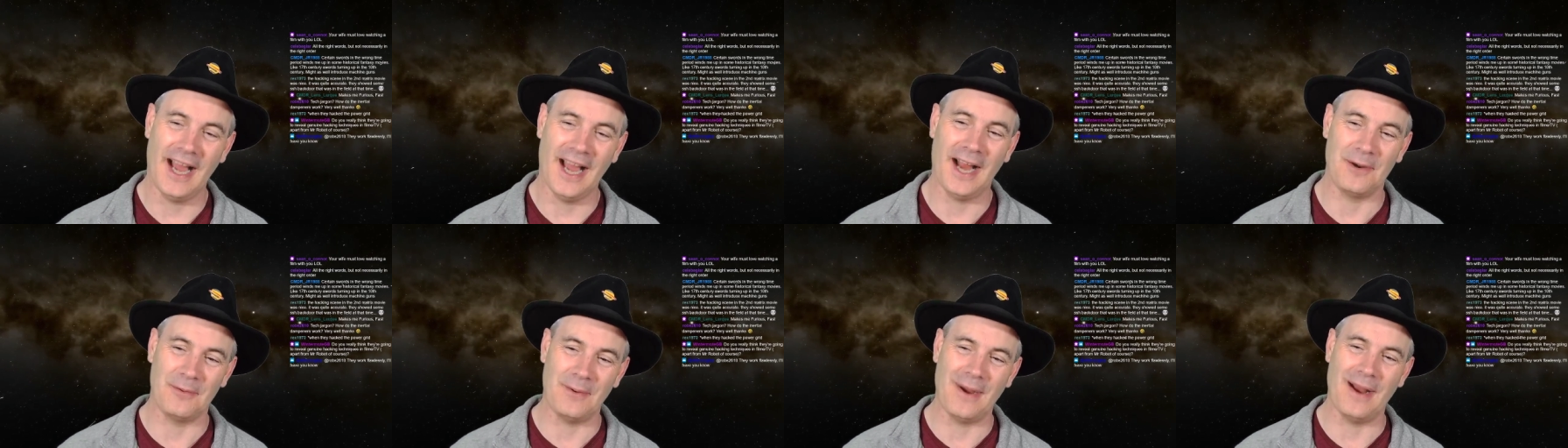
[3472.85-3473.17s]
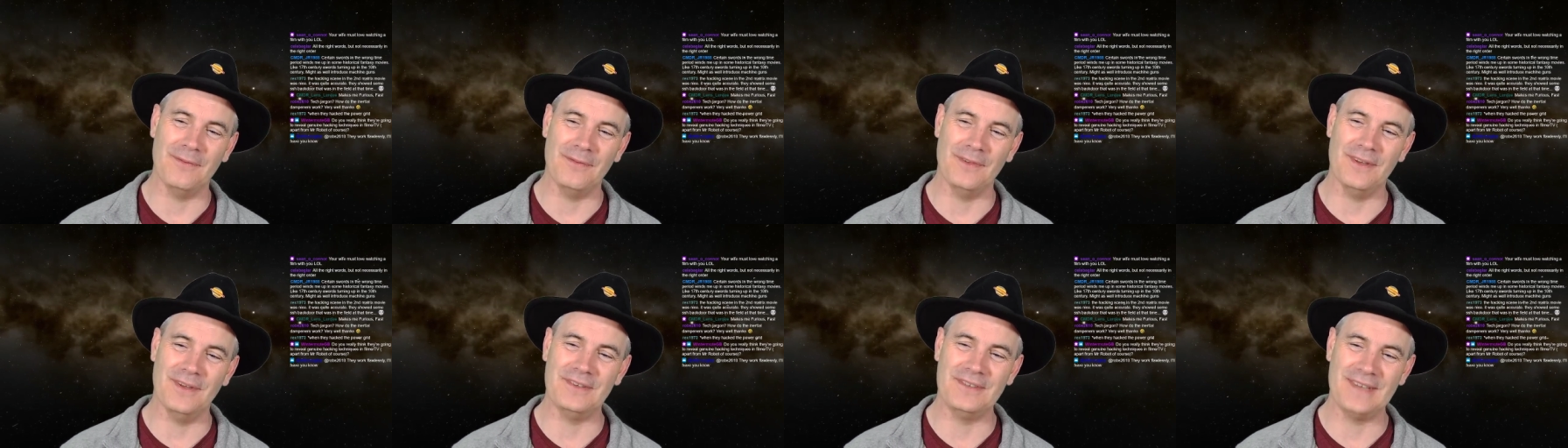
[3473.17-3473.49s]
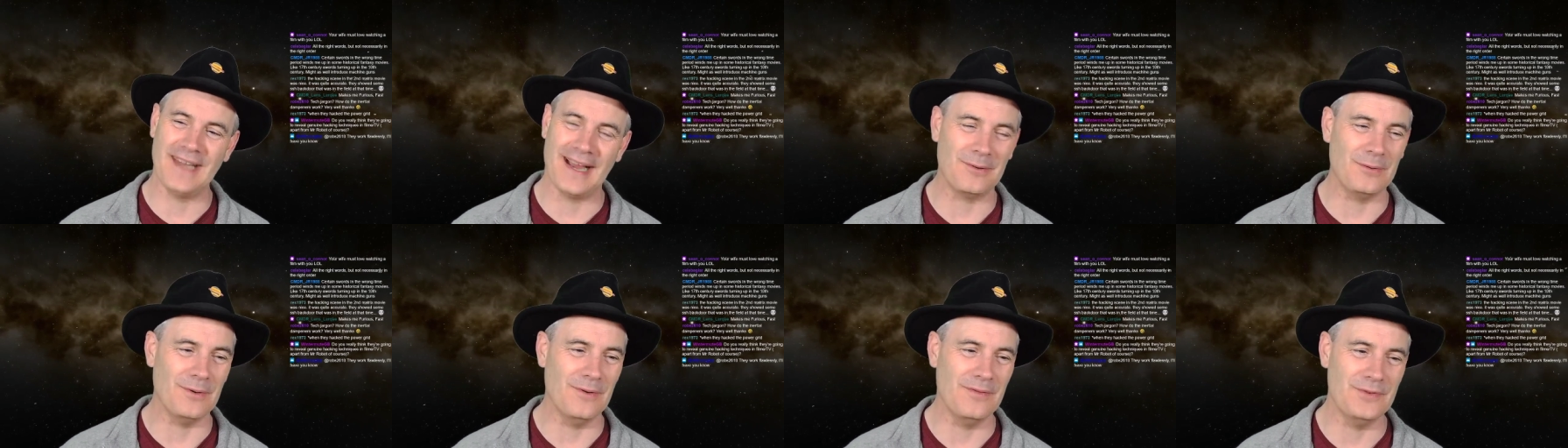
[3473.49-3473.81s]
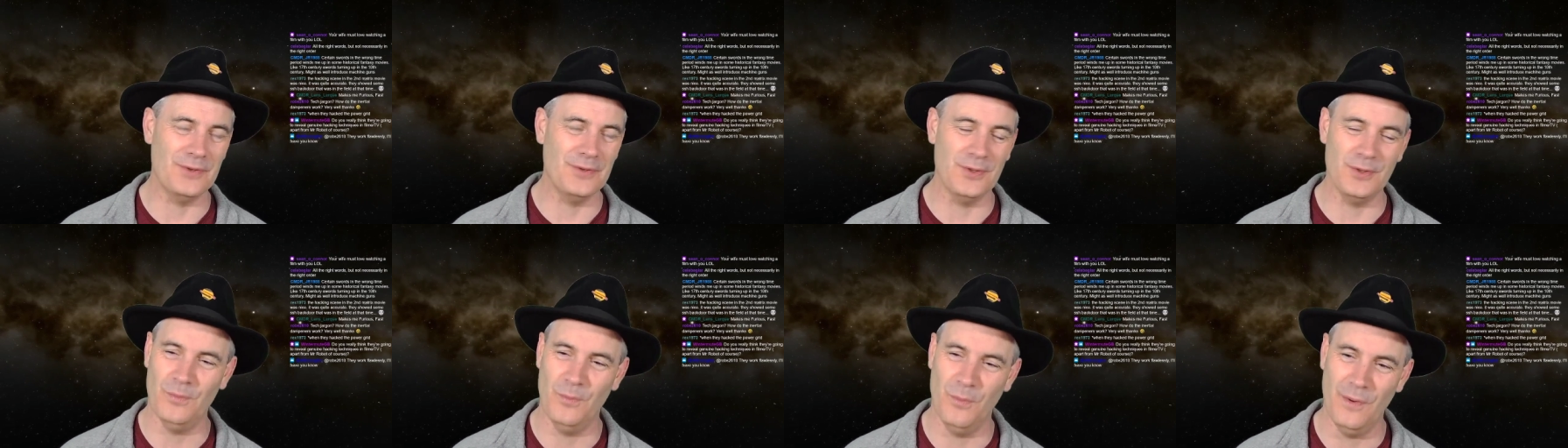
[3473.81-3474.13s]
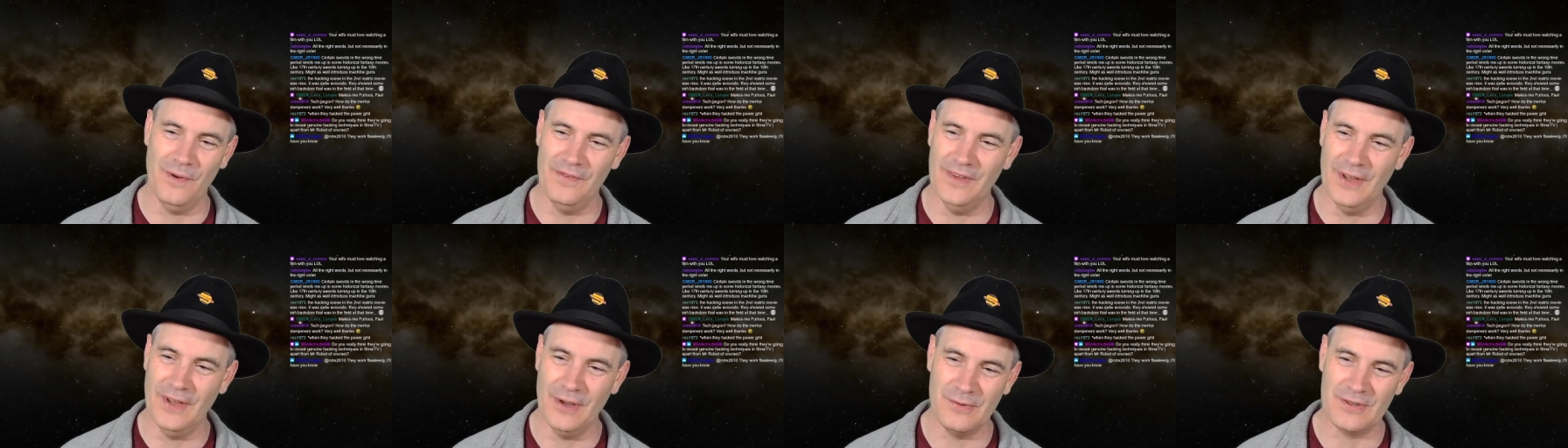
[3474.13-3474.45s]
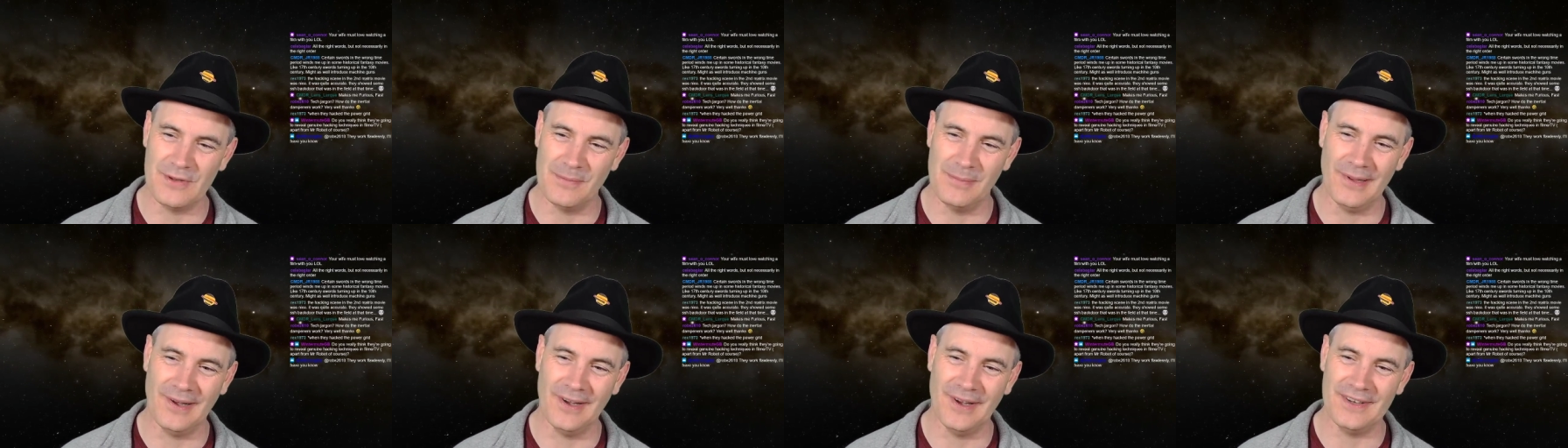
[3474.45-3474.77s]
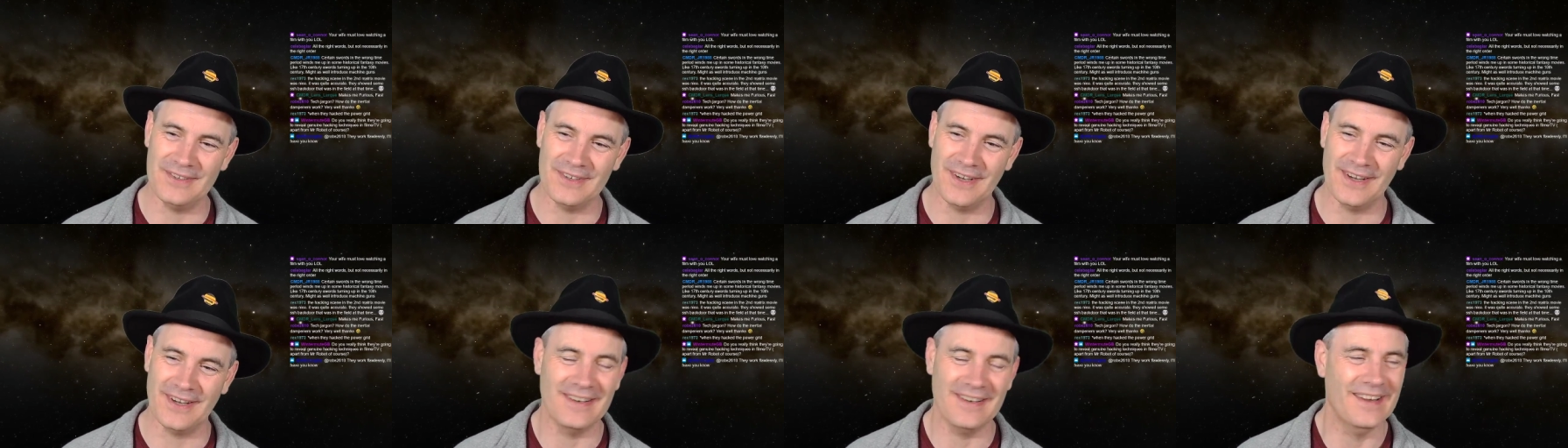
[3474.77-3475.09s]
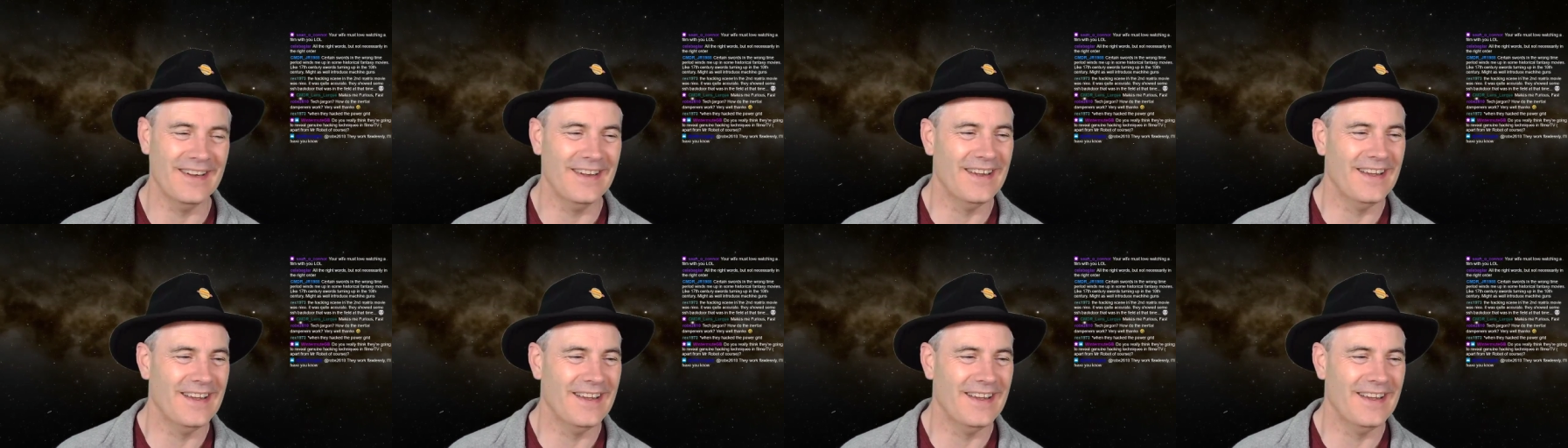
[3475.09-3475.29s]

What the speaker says: around the Tower of Doom with no supply chain?